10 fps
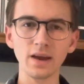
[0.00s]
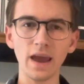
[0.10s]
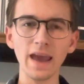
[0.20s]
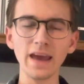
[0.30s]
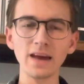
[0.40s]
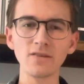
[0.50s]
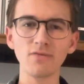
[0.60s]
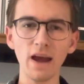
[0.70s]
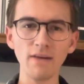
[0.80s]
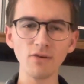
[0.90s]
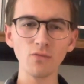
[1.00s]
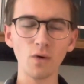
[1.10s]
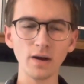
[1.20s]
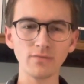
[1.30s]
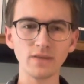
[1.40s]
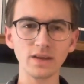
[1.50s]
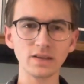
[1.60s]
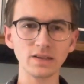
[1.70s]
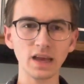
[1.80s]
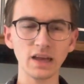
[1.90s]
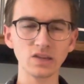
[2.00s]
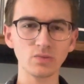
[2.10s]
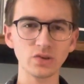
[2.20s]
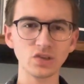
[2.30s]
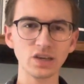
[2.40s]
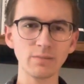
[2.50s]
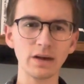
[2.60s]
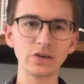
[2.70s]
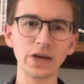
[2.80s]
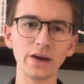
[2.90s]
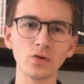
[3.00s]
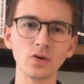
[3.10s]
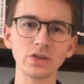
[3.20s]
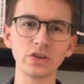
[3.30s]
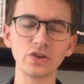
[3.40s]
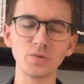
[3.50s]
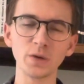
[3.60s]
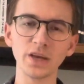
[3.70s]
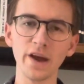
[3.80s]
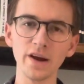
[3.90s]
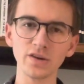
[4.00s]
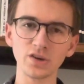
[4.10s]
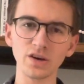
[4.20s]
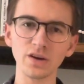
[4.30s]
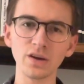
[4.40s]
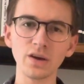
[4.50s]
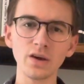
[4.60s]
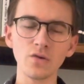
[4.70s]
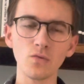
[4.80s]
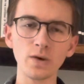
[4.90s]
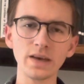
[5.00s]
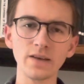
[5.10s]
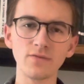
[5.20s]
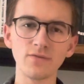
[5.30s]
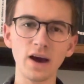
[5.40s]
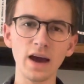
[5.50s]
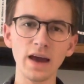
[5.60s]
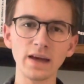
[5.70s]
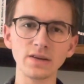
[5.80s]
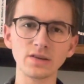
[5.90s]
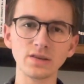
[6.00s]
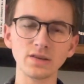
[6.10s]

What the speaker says: And for every one of these things which seem integral to the human character, we can find